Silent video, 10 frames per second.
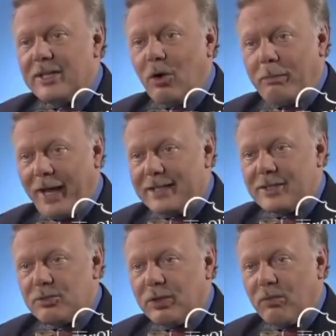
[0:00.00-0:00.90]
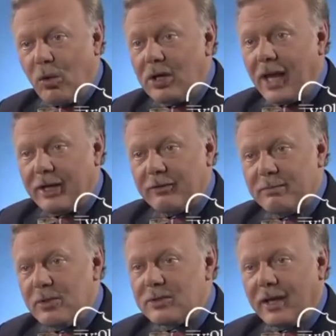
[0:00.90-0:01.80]
or passage with one line of
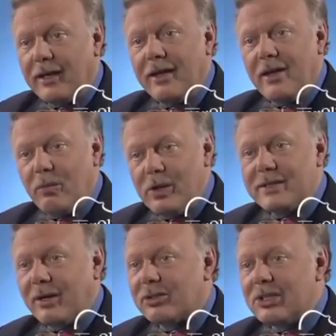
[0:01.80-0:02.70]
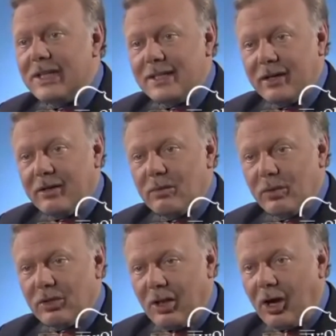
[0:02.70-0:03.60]
music will sound cleaner
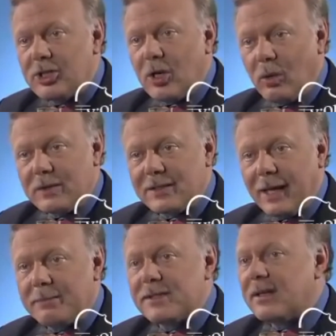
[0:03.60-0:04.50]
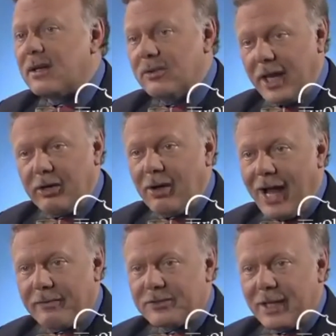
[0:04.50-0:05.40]
with large whole steps, narrow
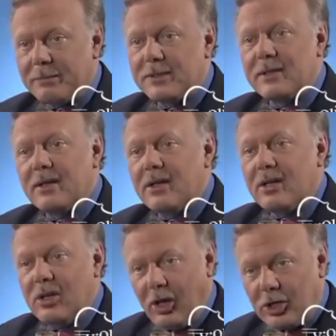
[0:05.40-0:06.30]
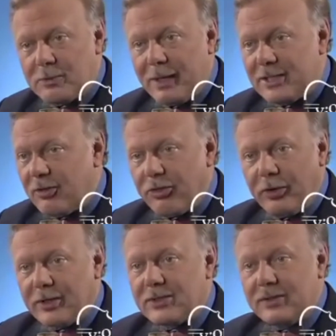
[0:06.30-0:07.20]
half steps, large major
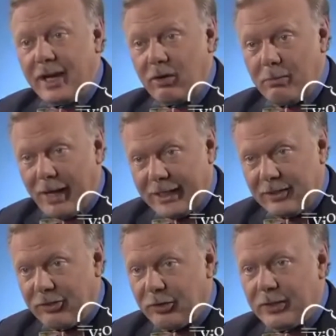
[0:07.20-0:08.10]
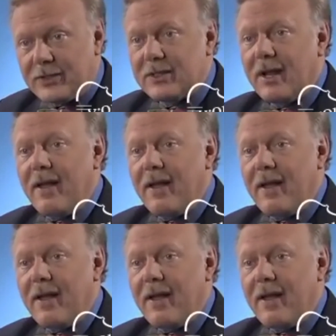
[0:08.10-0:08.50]
thirds, narrow minor thirds,